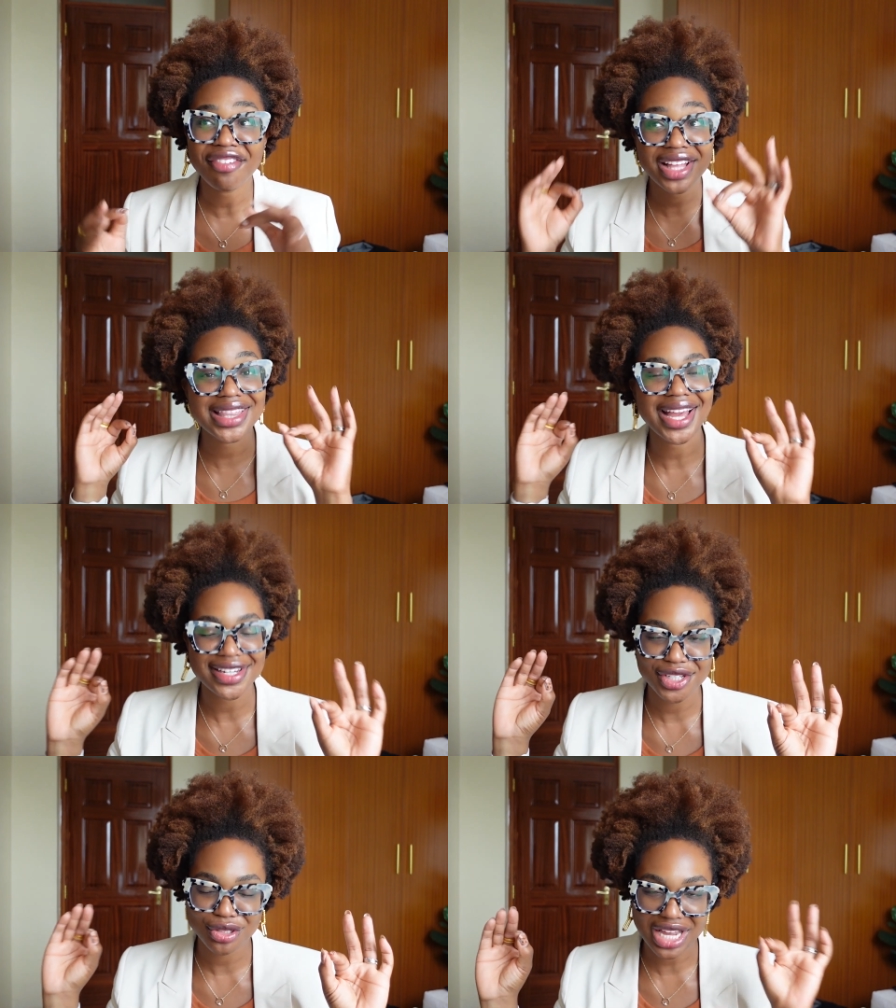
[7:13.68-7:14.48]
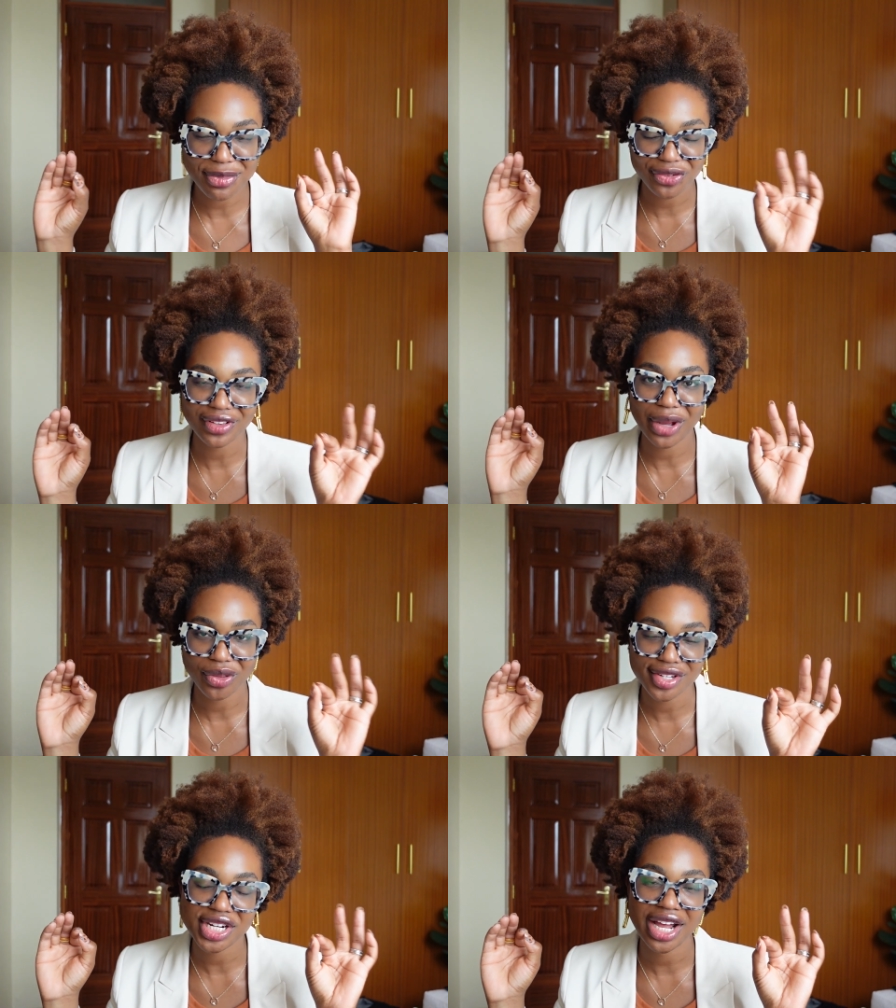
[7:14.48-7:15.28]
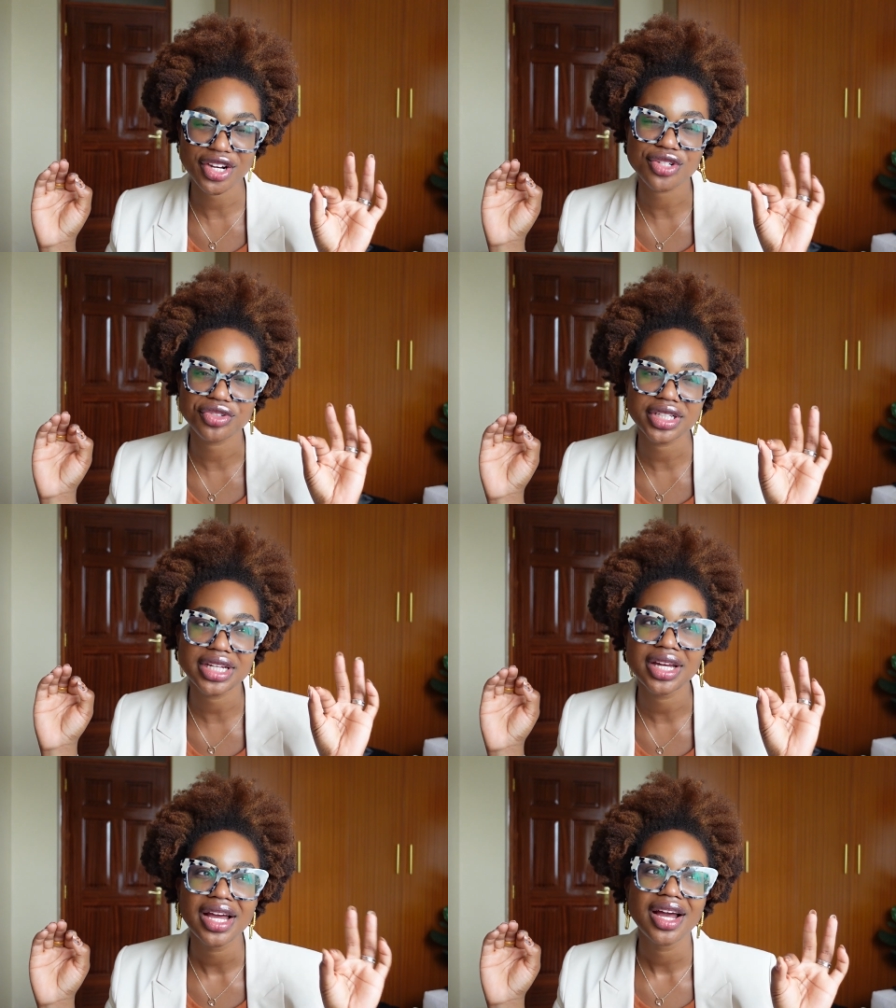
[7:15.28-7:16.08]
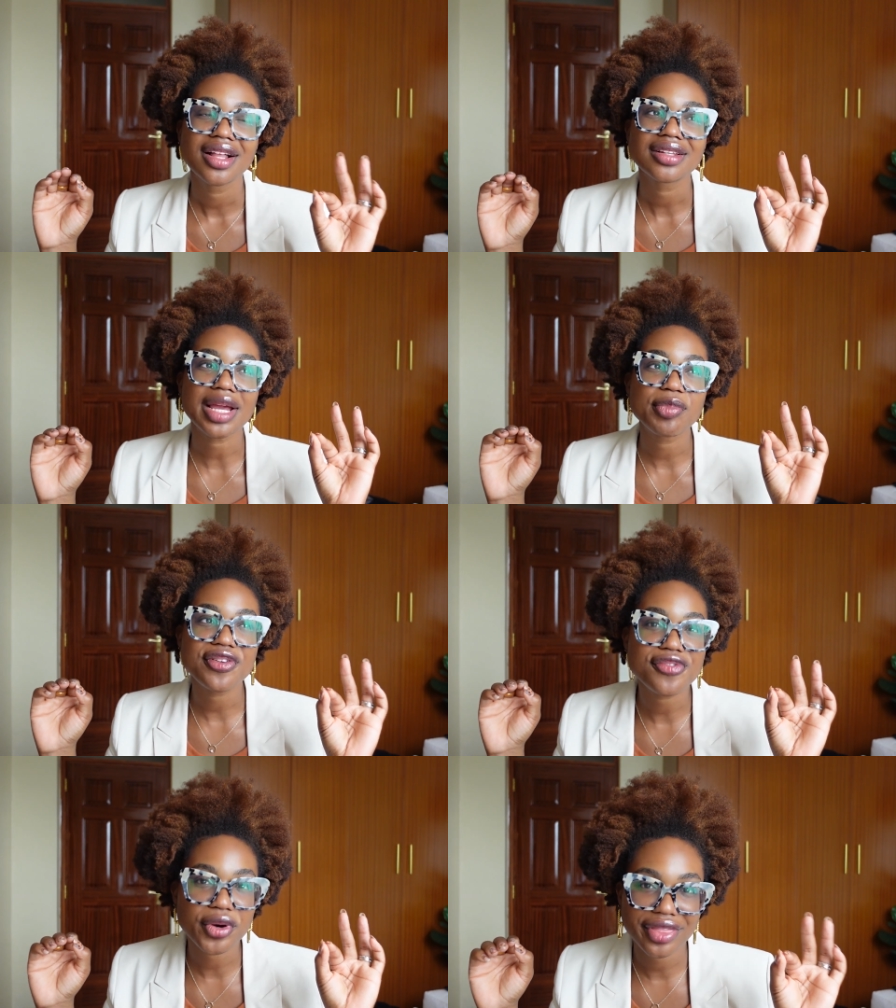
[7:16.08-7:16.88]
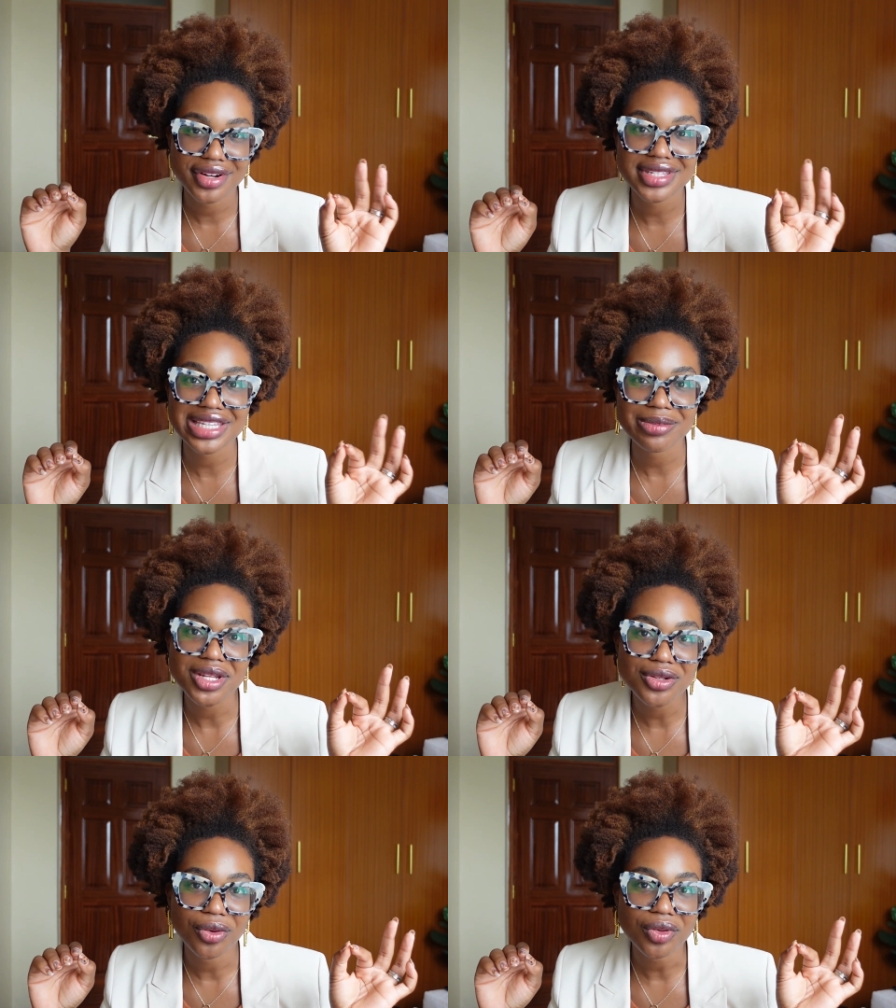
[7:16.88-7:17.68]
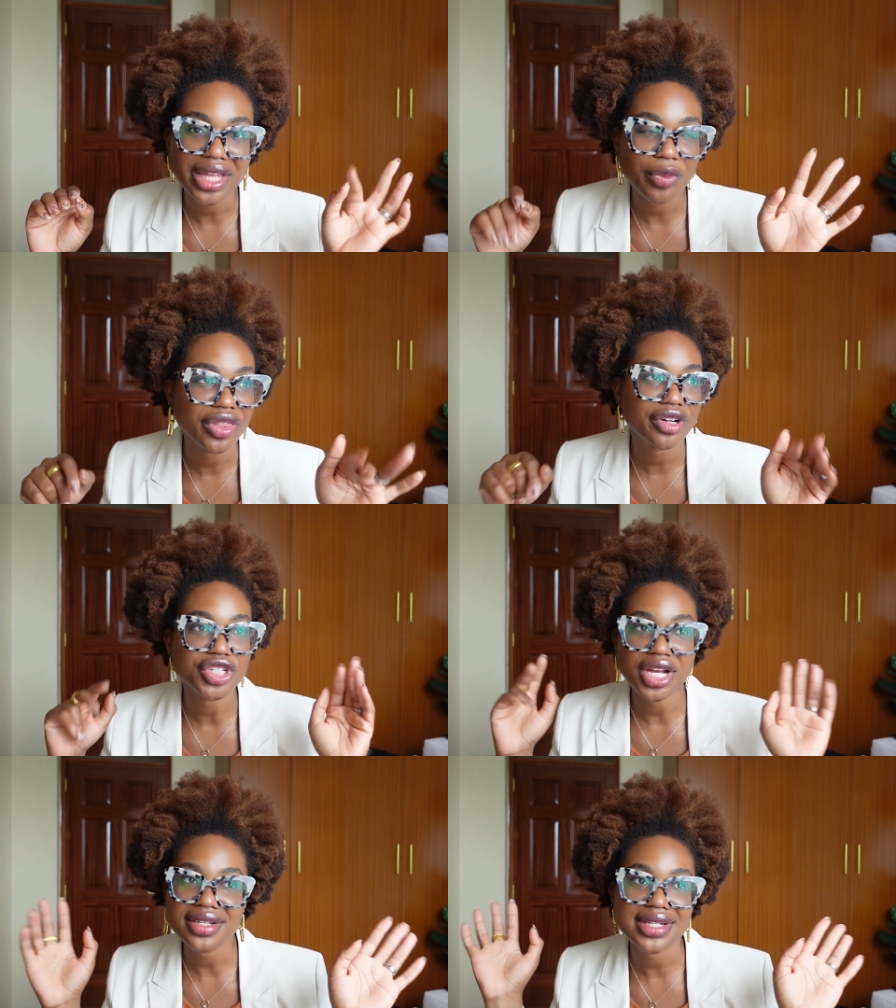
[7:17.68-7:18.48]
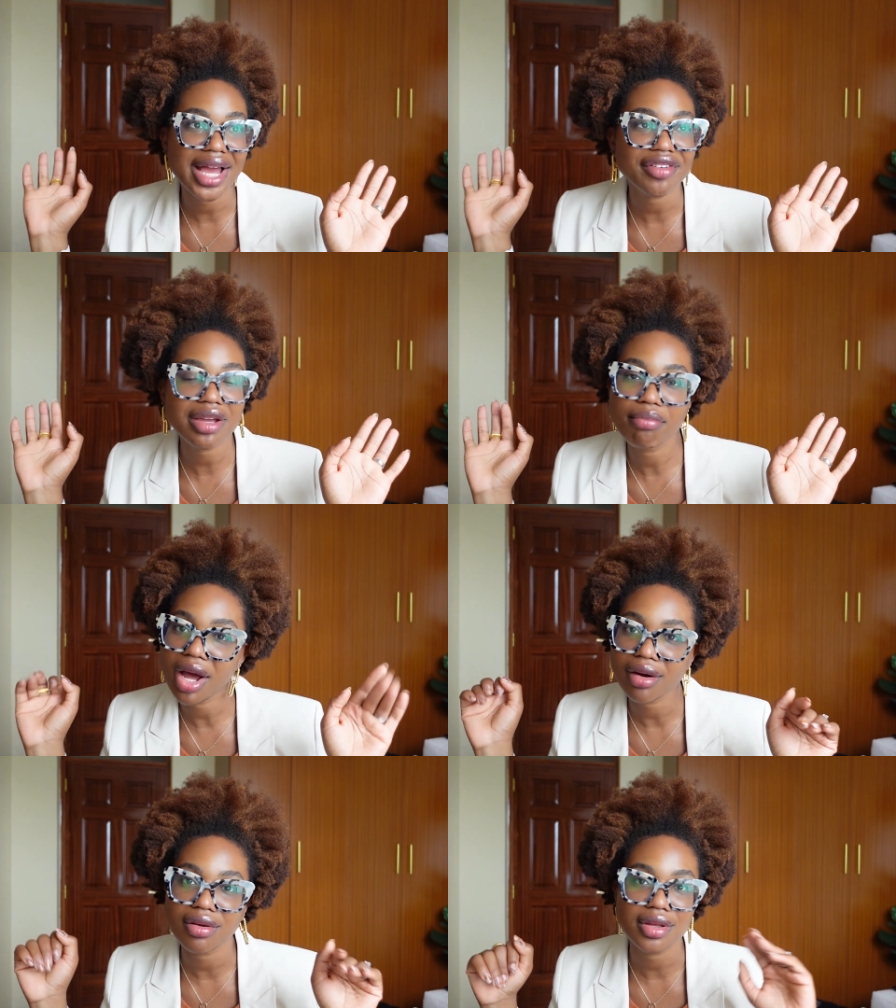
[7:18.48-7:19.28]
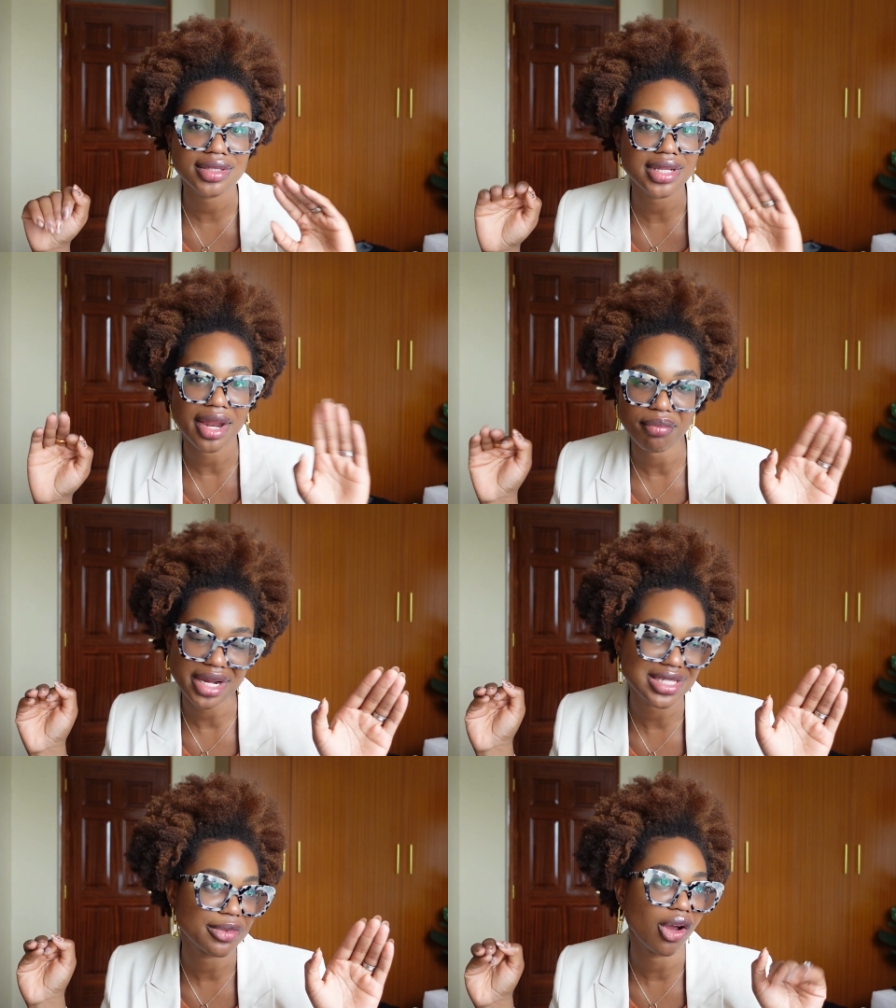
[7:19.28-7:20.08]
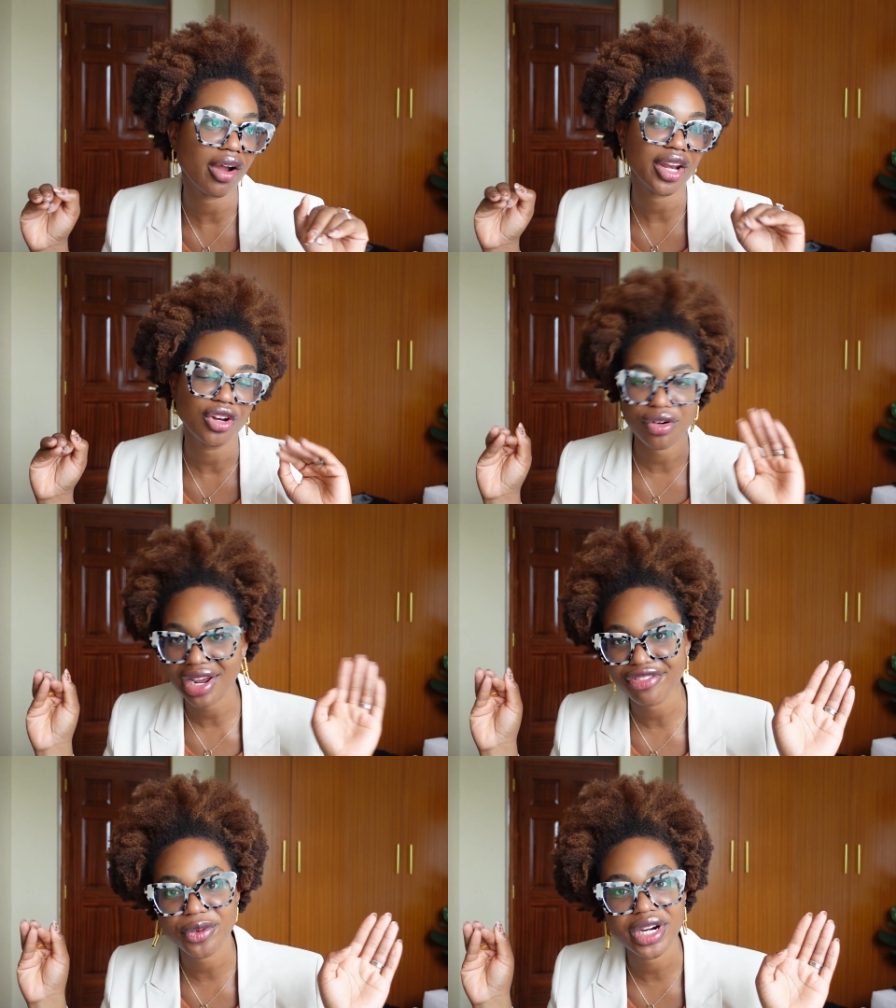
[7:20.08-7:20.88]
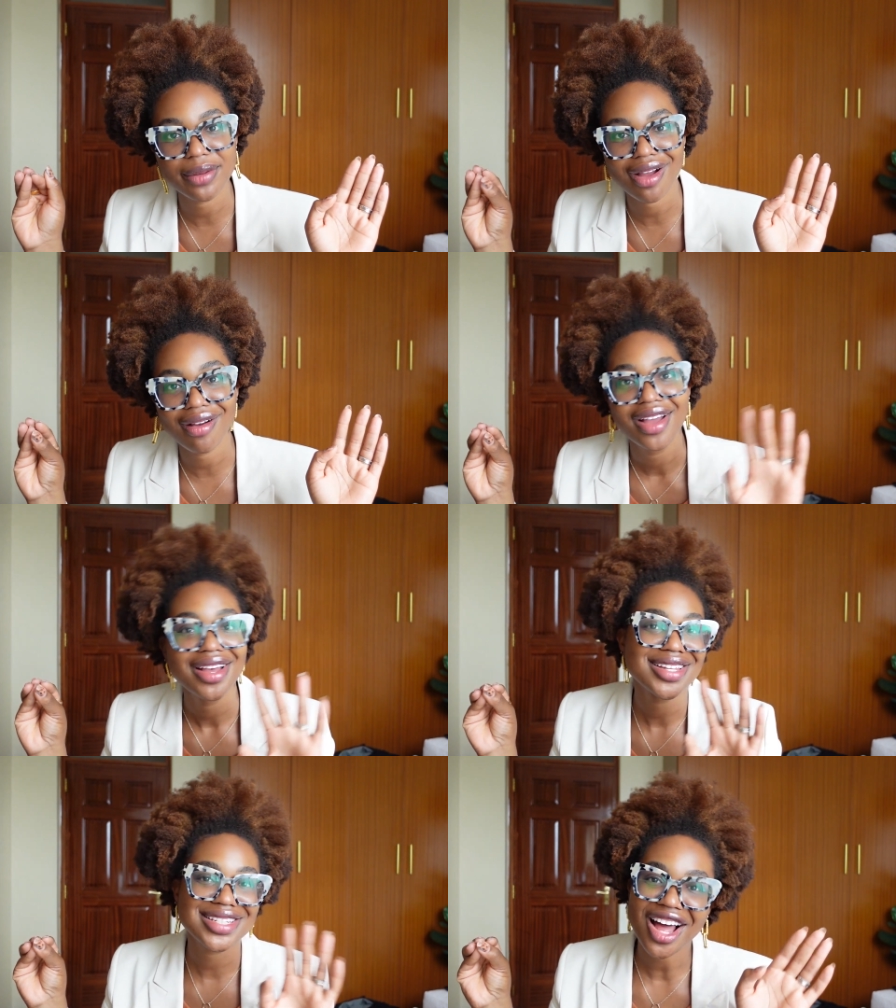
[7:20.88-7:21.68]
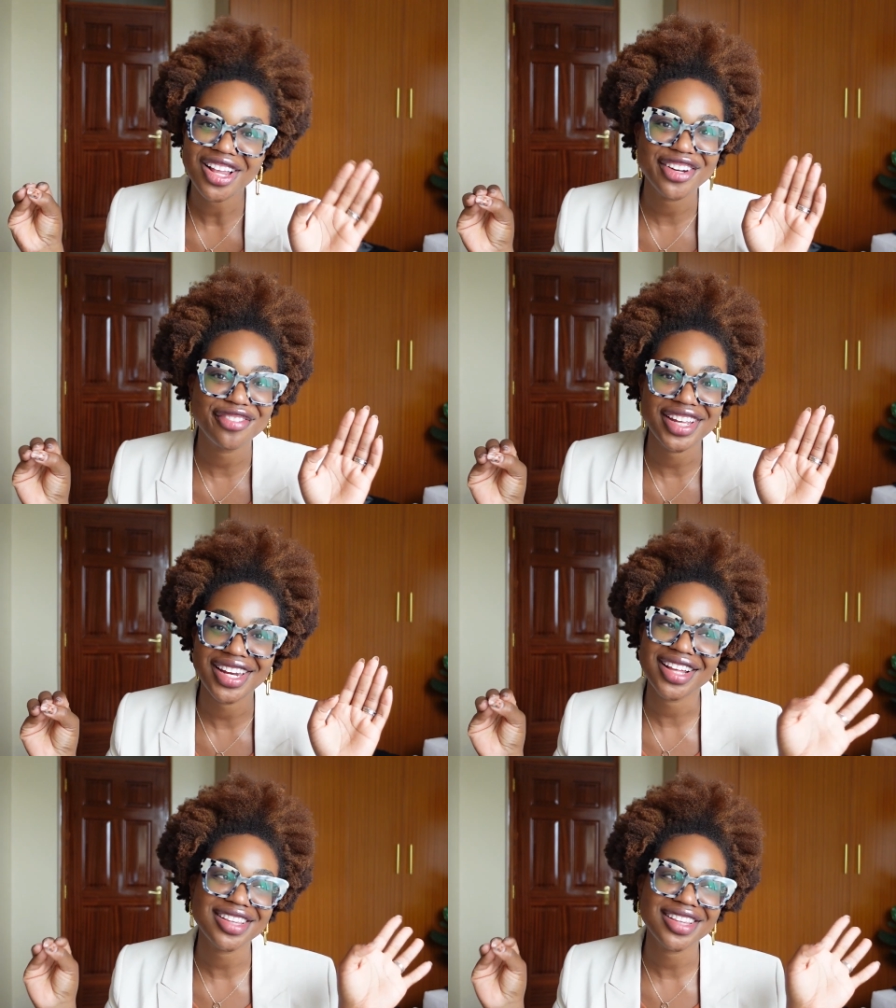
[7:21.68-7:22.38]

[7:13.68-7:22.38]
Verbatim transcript: I feel like the ideal time to fly with a child is really like before they're six months old, like when they're just having bottles and breast milk and you don't have to worry about solid feeding.